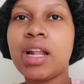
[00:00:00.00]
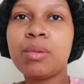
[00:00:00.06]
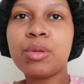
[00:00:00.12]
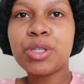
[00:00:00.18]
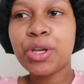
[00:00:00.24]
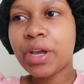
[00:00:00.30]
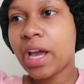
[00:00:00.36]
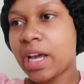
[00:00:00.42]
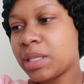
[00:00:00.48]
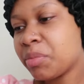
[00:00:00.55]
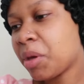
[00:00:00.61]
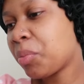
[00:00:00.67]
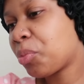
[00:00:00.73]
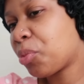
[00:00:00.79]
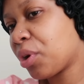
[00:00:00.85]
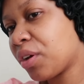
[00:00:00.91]
let me show you guys
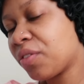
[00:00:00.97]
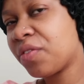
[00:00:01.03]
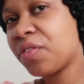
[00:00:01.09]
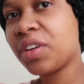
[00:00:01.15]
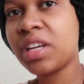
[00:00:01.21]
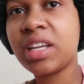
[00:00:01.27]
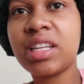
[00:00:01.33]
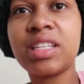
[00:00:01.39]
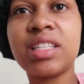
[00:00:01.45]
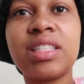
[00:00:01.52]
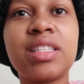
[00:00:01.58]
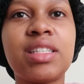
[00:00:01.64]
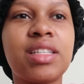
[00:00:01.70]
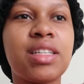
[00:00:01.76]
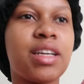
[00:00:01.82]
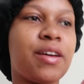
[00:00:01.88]
my
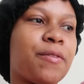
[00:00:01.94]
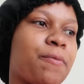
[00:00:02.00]
breakfast